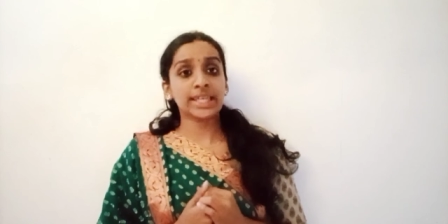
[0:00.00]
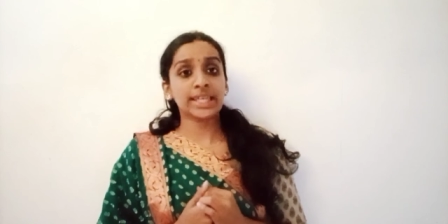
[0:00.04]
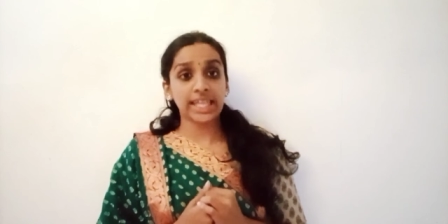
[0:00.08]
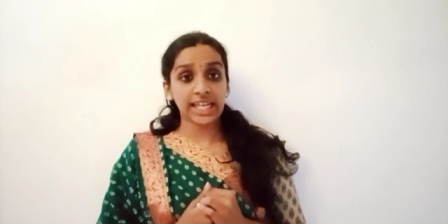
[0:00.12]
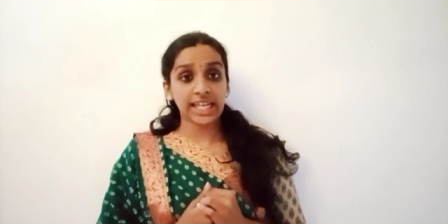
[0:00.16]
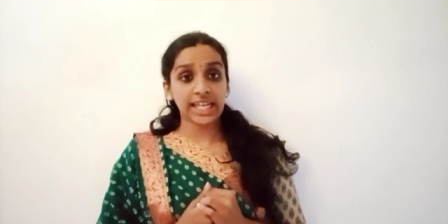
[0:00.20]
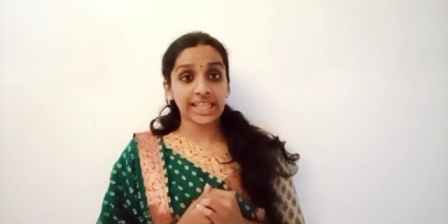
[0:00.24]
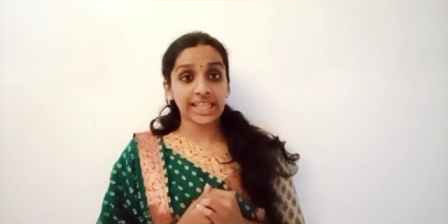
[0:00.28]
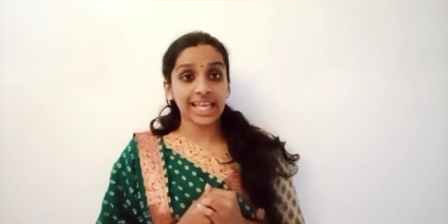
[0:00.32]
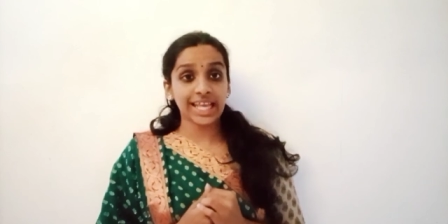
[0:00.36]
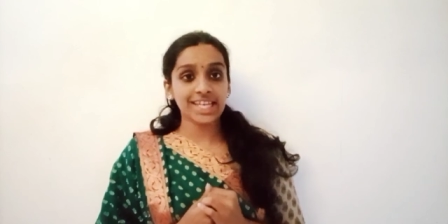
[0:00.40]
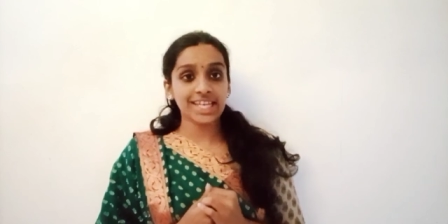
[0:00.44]

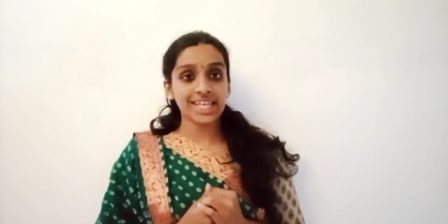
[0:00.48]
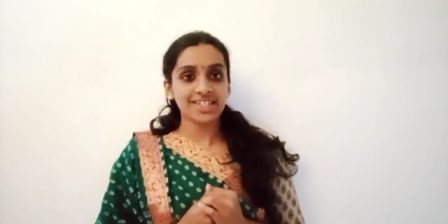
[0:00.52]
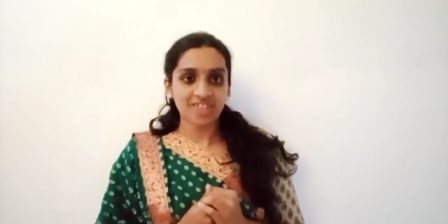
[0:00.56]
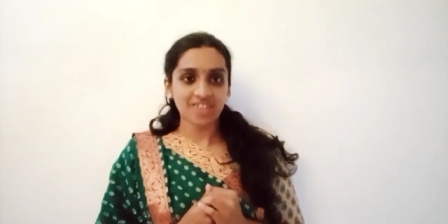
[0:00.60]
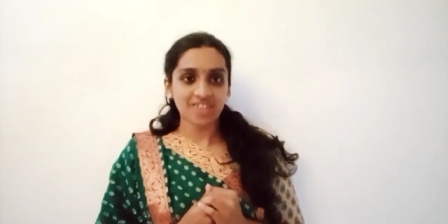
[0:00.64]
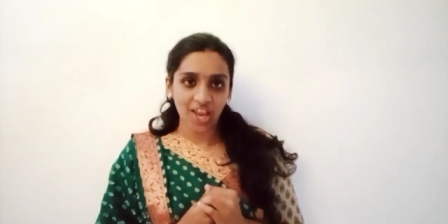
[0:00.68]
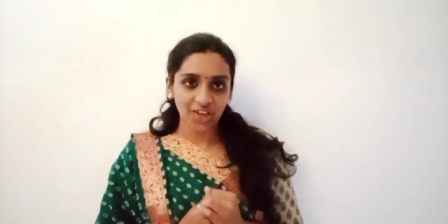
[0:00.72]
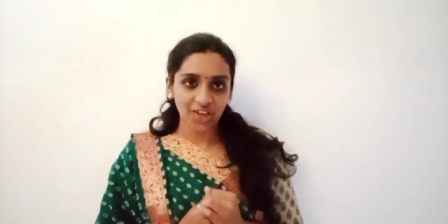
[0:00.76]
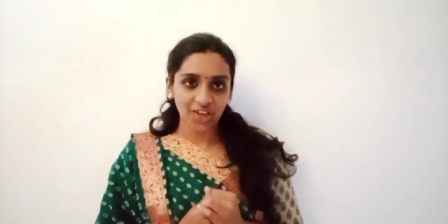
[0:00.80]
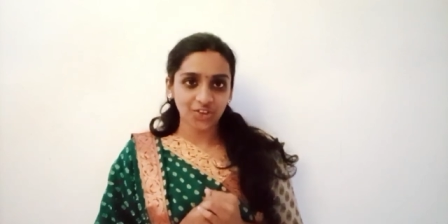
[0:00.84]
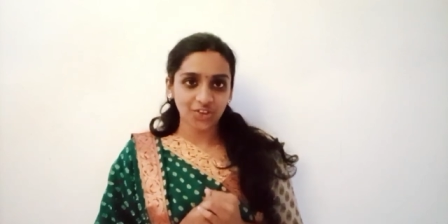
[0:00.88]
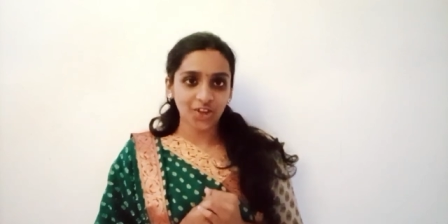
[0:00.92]
Till then,
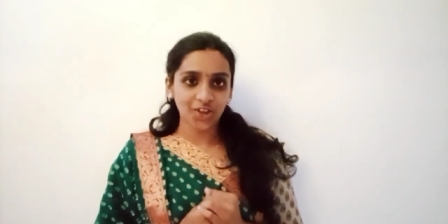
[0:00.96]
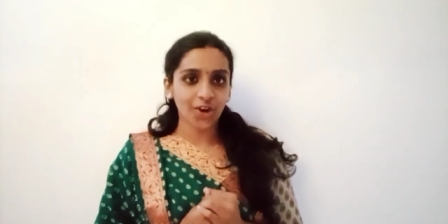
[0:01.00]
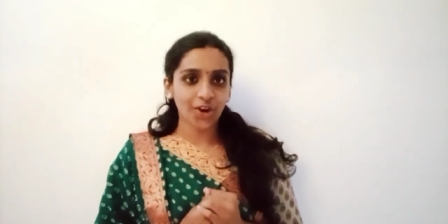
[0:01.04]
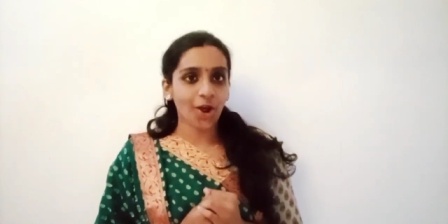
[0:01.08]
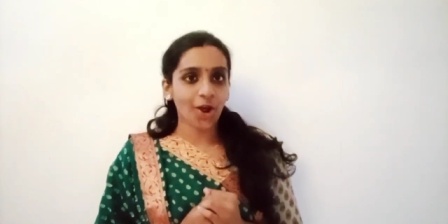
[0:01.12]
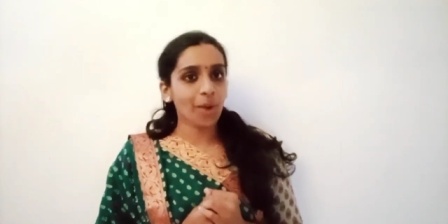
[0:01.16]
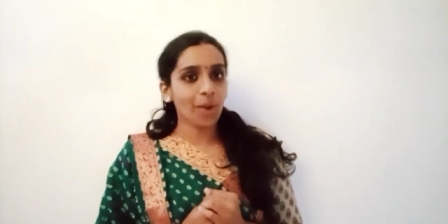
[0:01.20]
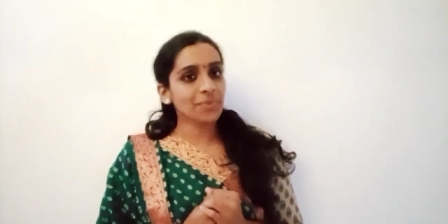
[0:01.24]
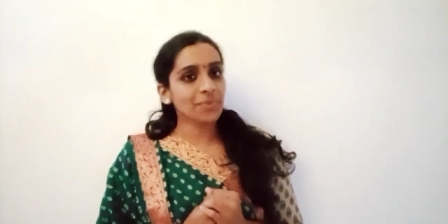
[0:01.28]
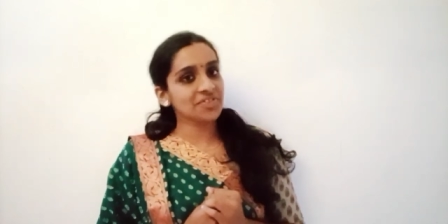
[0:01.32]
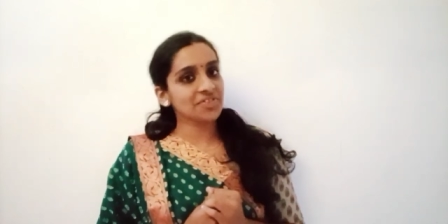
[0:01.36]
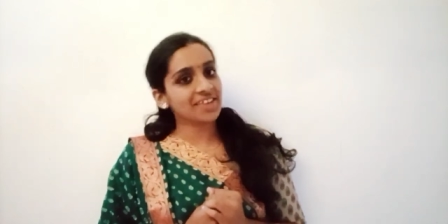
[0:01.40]
stay at your
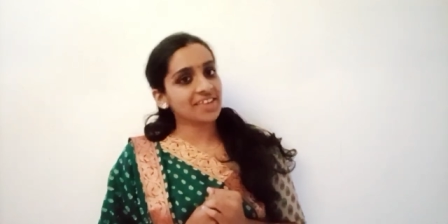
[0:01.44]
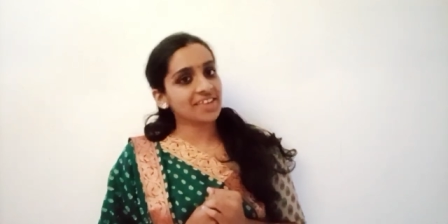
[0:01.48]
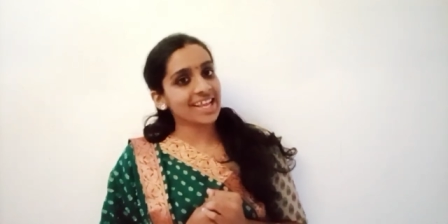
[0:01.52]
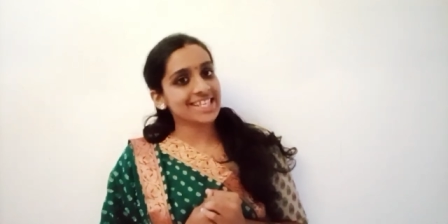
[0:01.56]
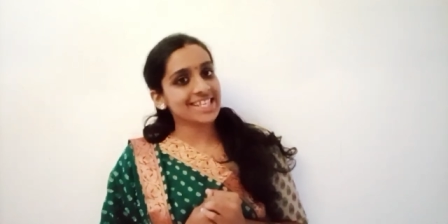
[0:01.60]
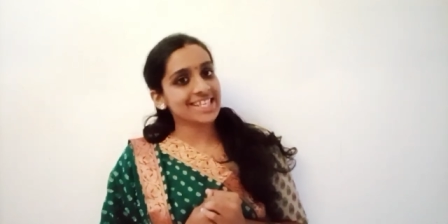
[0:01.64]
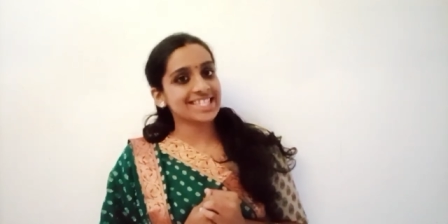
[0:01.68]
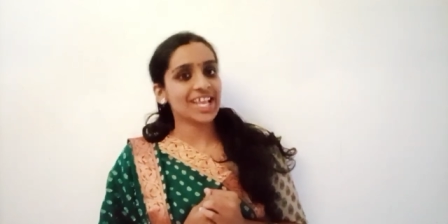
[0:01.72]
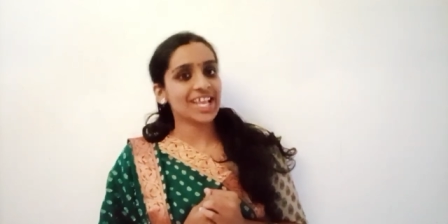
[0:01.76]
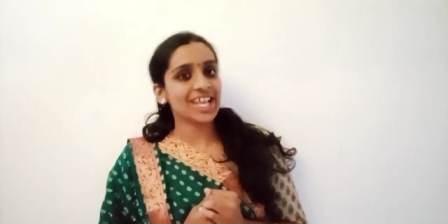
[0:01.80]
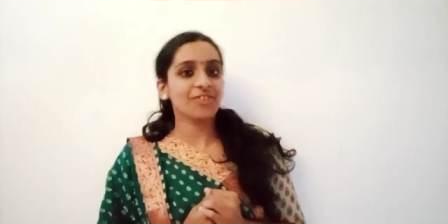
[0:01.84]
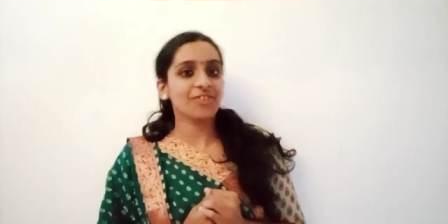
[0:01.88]
home,
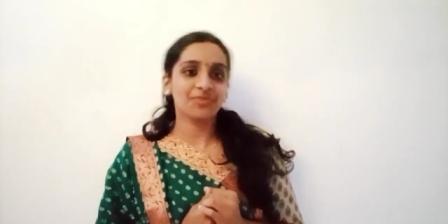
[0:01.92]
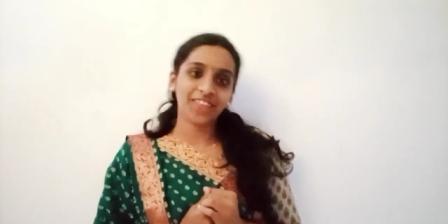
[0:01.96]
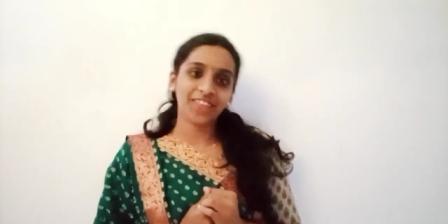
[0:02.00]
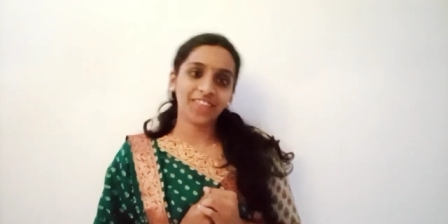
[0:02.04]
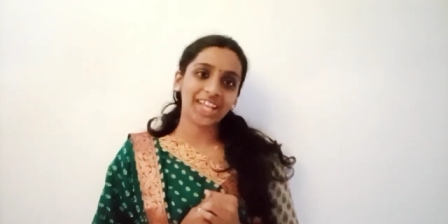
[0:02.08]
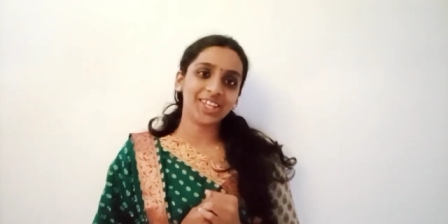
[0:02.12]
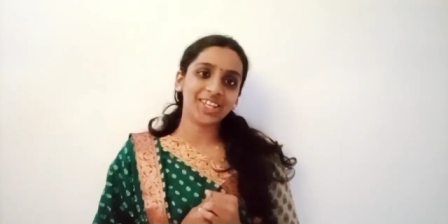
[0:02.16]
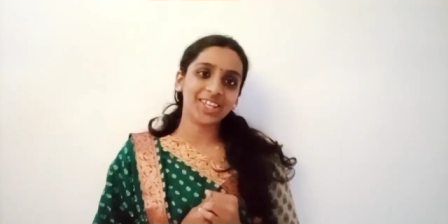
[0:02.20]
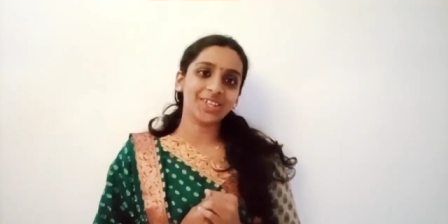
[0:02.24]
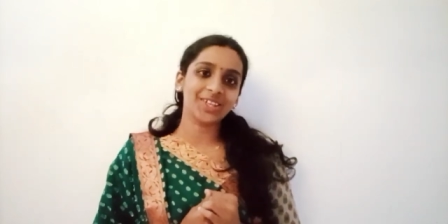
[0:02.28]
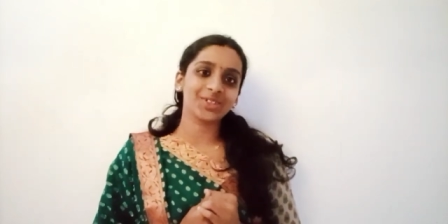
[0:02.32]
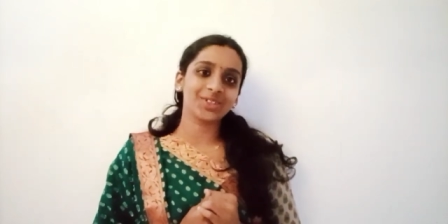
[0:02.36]
stay safe.
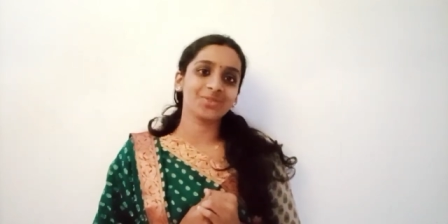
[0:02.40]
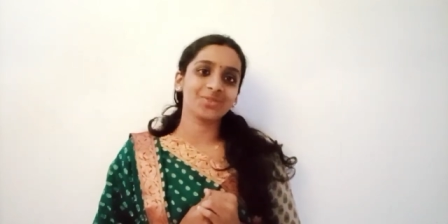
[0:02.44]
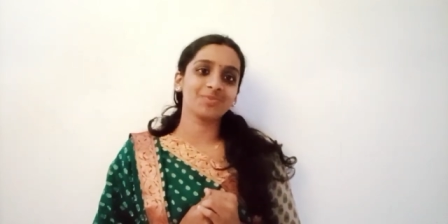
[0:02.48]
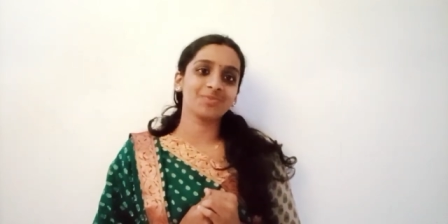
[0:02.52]
Thank you.